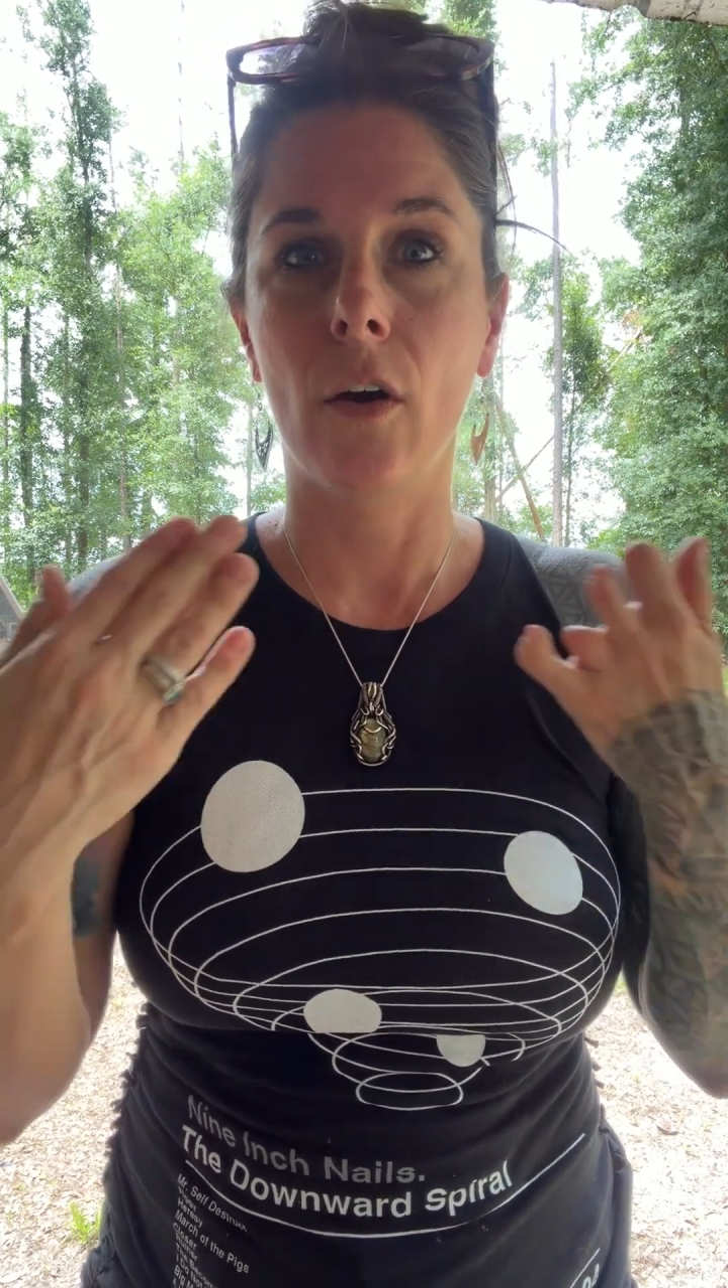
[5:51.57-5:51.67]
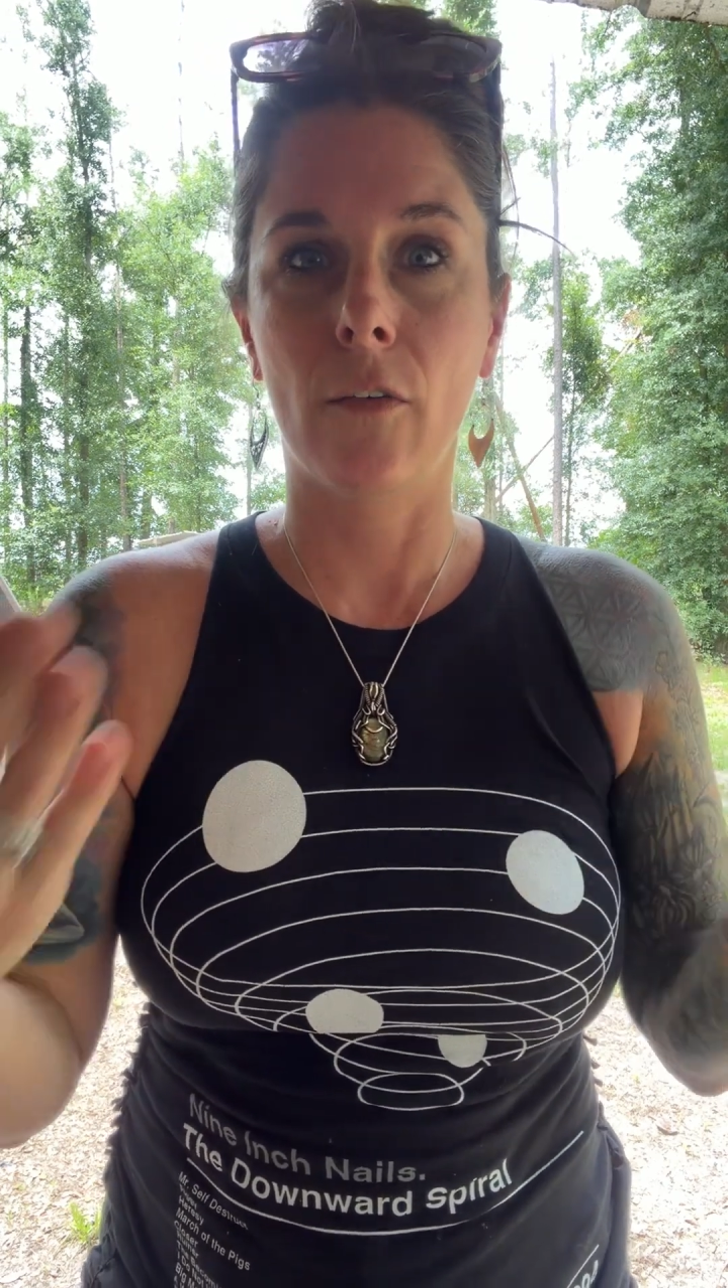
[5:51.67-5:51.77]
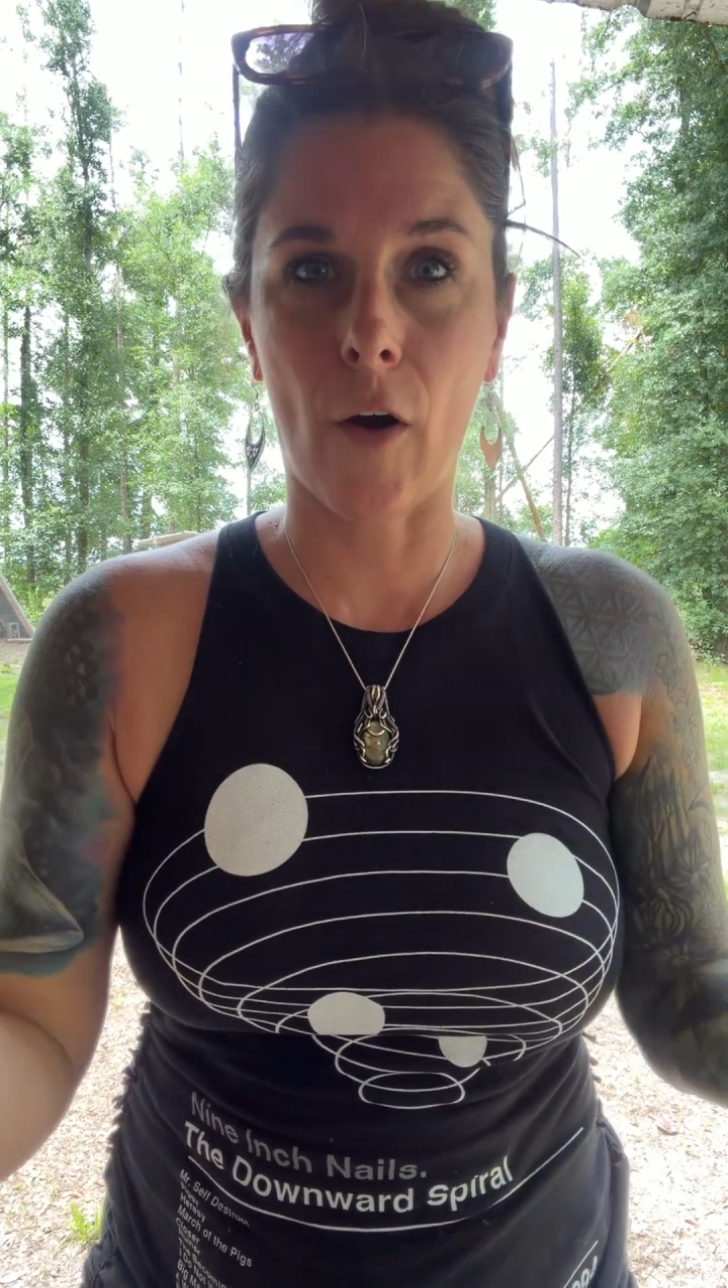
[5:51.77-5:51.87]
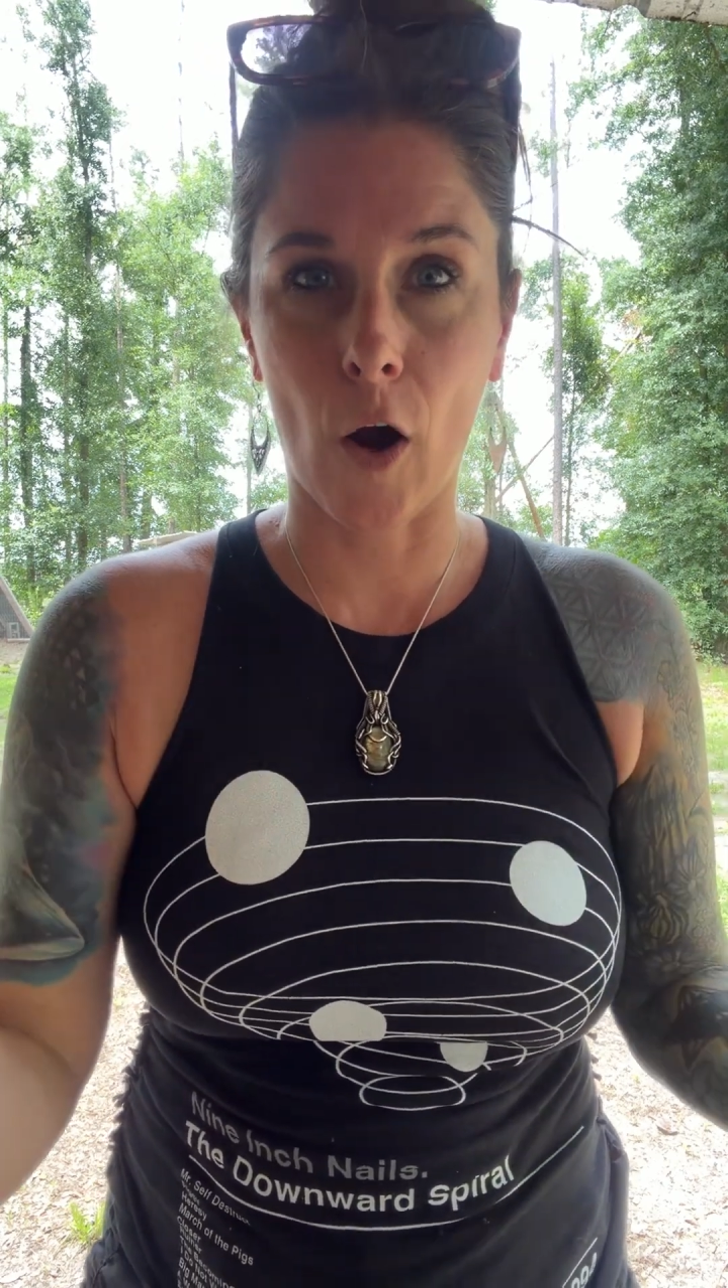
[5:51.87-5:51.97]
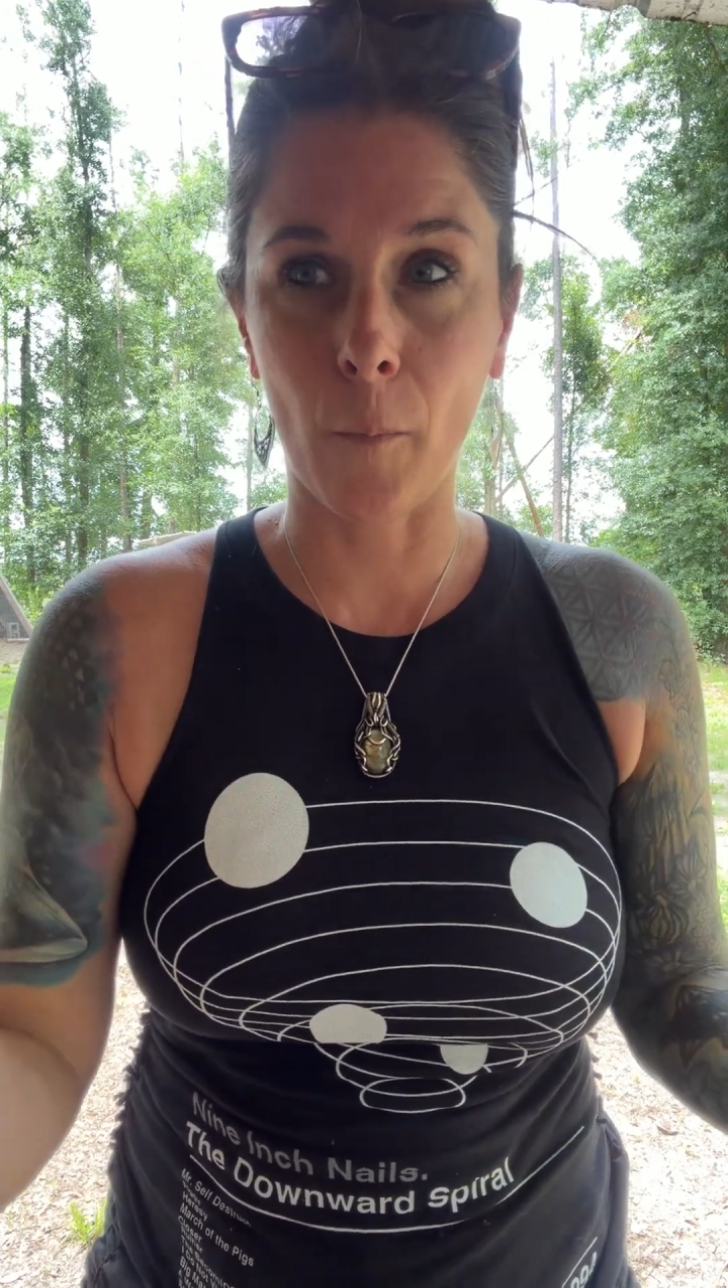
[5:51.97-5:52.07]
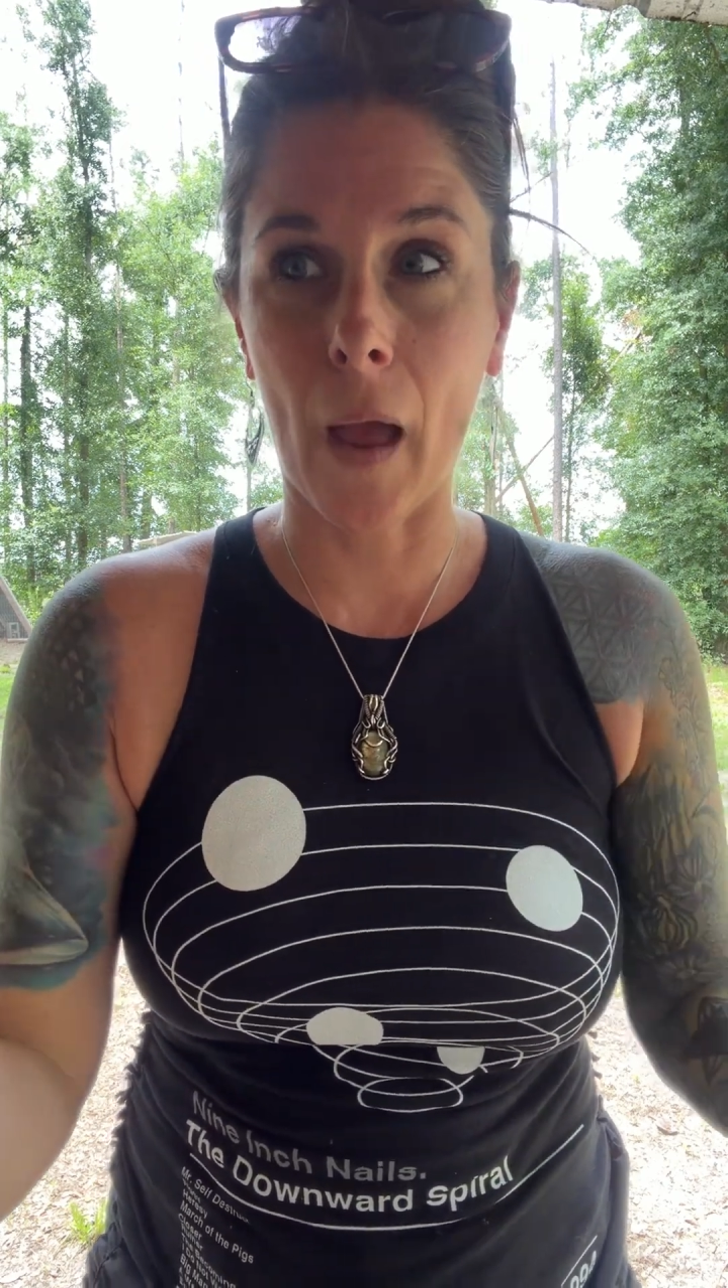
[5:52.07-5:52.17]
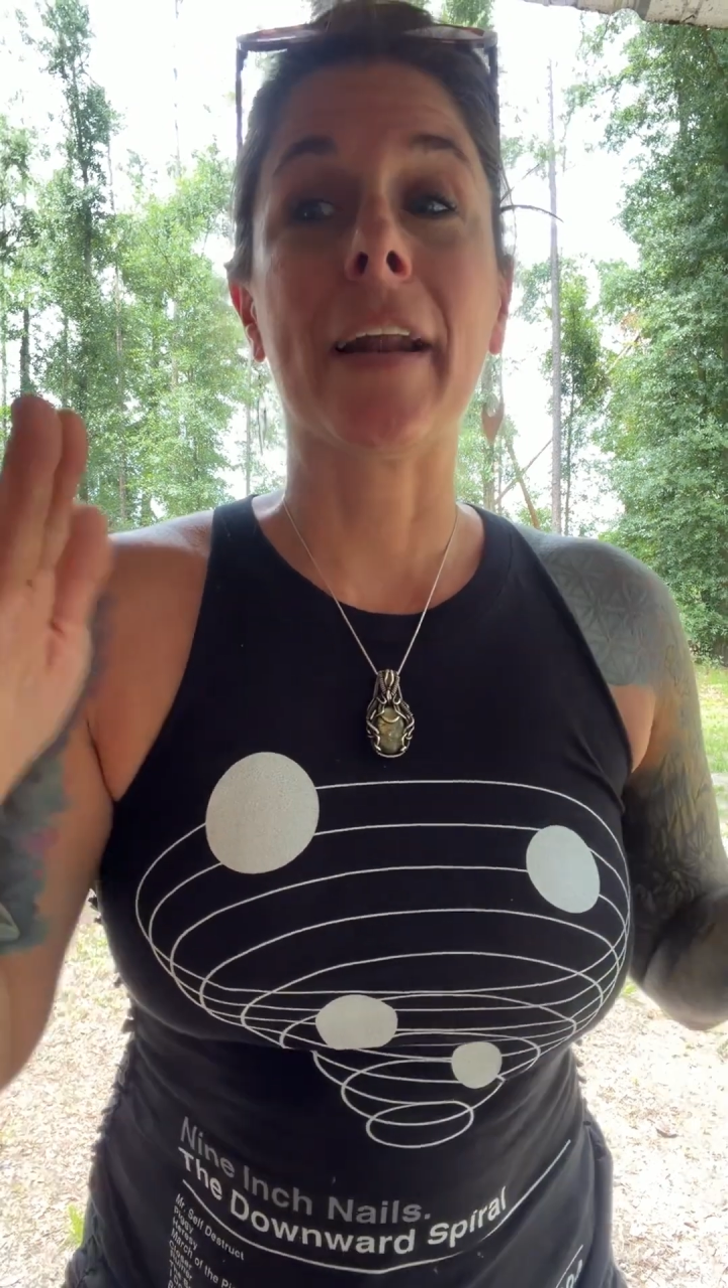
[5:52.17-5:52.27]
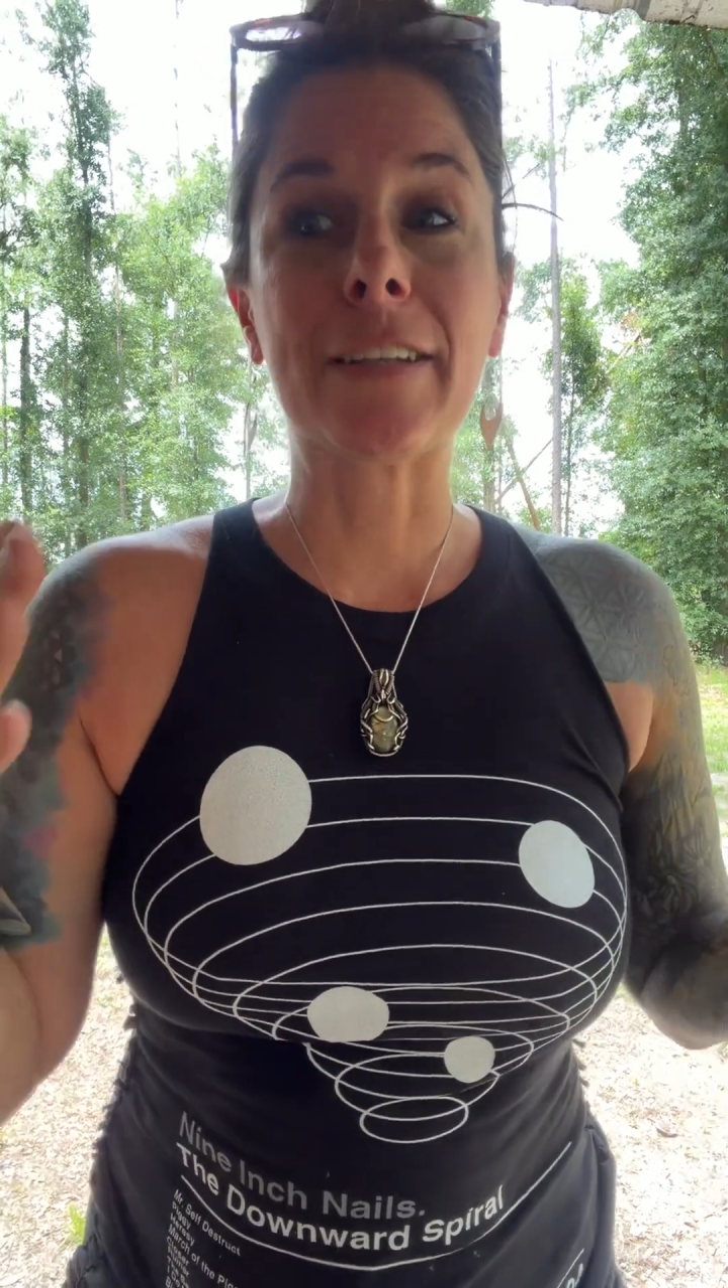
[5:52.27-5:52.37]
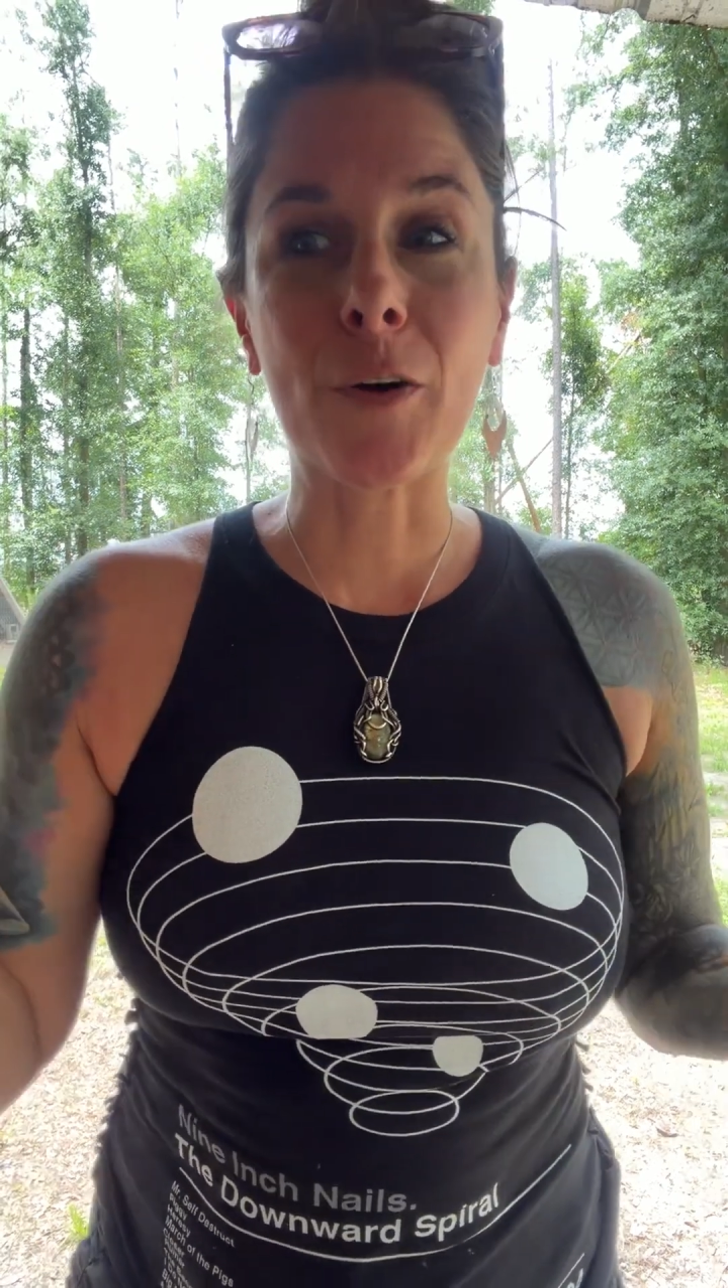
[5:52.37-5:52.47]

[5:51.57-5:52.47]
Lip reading: farm. But it's